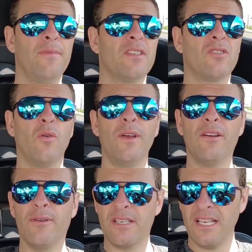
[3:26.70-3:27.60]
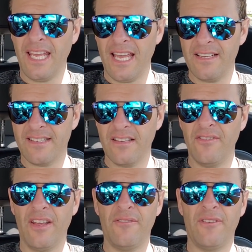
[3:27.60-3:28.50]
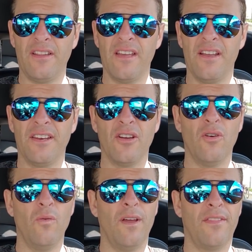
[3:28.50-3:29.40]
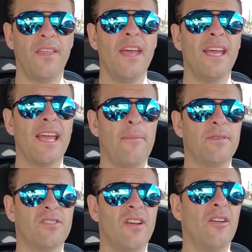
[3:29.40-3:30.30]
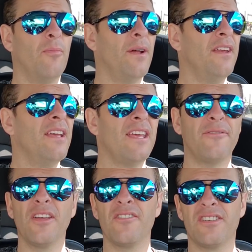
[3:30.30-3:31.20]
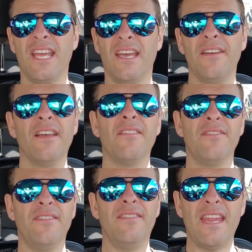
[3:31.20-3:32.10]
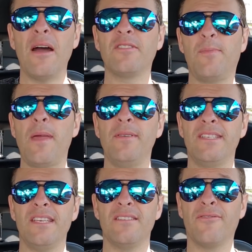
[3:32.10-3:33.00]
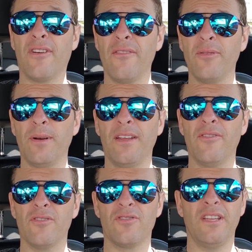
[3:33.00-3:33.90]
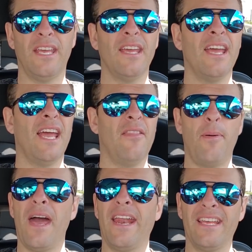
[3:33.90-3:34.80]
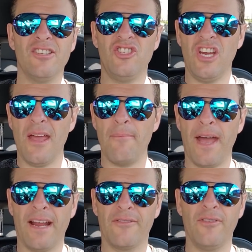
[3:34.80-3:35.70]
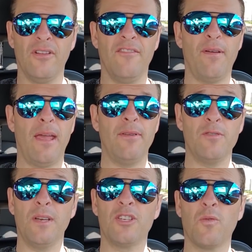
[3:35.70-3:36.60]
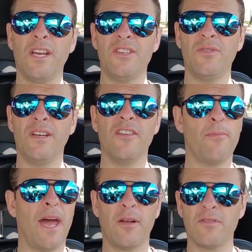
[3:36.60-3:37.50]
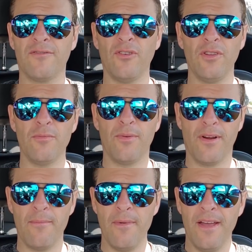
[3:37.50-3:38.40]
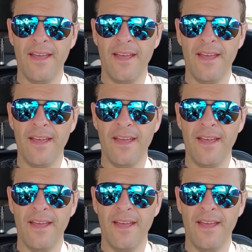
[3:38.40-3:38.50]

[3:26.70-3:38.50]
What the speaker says: So we had originally had Sylvain Filion to go with Capistrano, but you have to understand, now it's baby season for everybody virtually, and the paddock is jam-packed full of babies. We had 22 here, the paddock was full to brim,